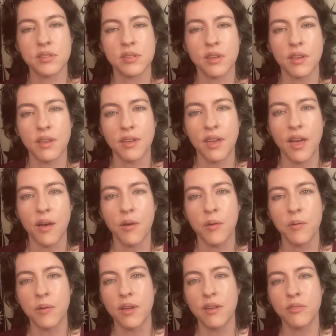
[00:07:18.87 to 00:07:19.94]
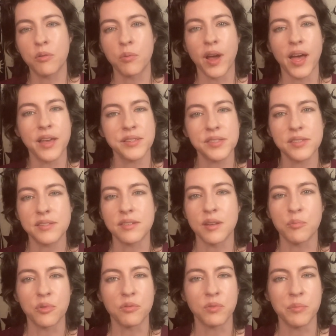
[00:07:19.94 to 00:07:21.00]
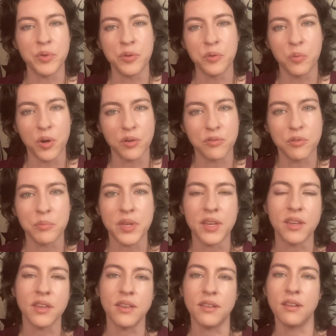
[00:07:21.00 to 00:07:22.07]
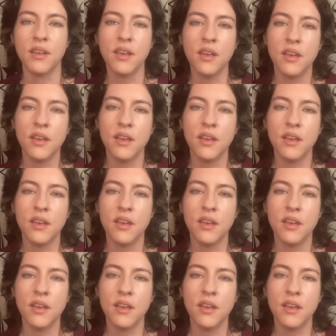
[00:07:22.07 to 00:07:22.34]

how I've harassed a number of women who work for me, and